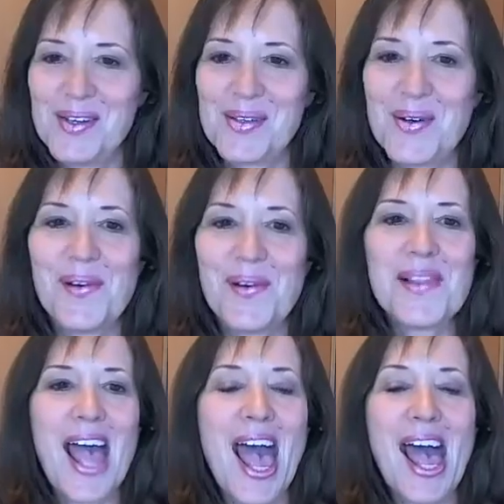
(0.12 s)
So,
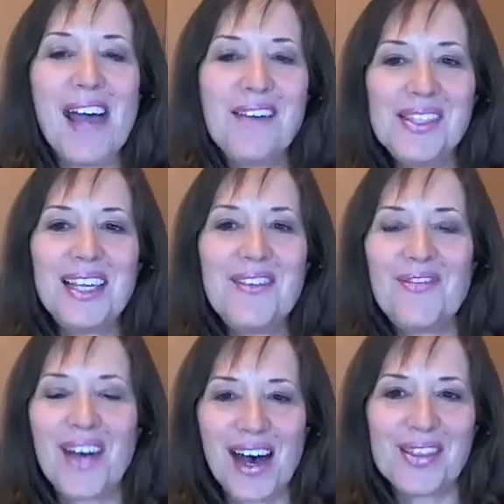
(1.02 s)
Heavenly
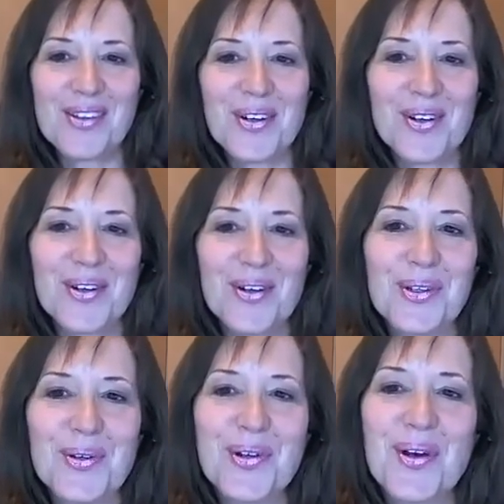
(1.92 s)
Father,
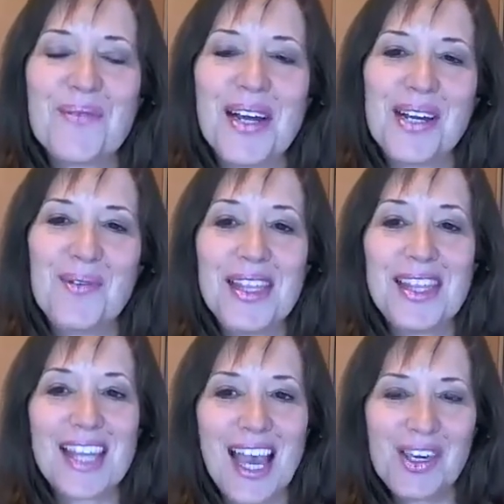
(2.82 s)
Lord Almighty, we
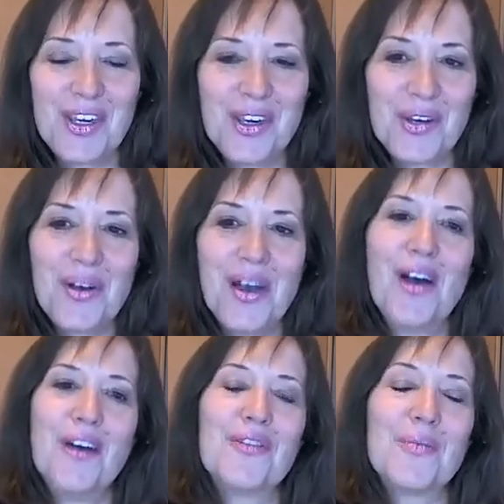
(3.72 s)
thank you
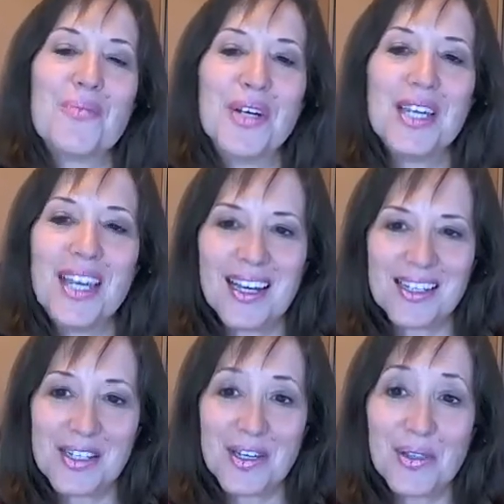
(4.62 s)
for bringing us
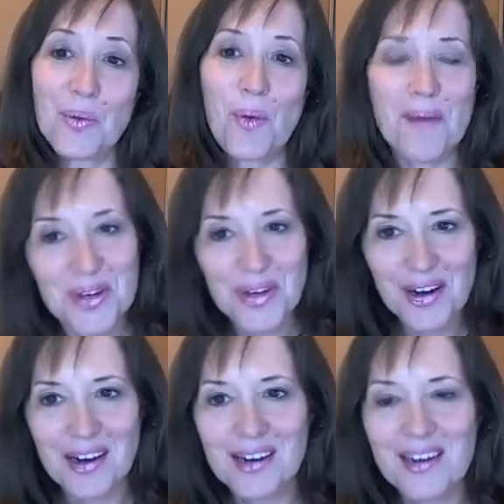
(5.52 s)
to the webinar,